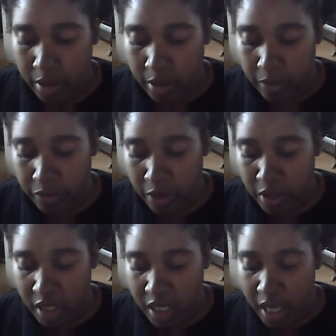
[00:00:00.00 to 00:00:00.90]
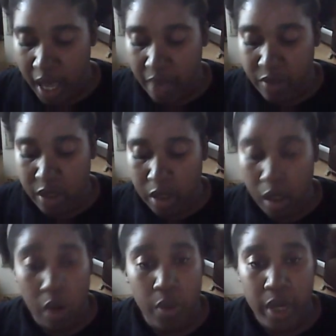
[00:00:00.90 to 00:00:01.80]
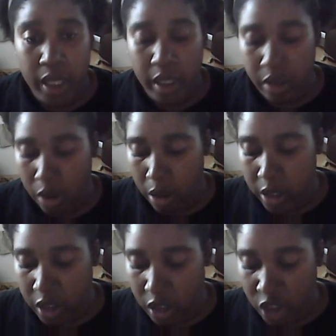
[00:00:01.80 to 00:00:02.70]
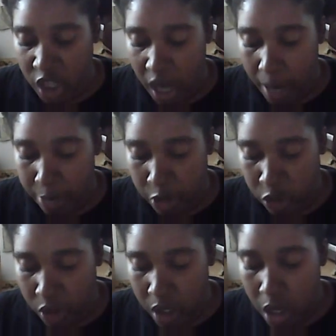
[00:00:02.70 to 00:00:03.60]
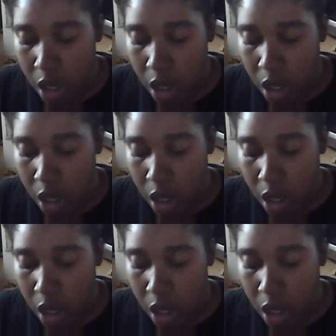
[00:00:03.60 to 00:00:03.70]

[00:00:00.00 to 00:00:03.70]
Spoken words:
the first thing they have is glow in the dark geometry.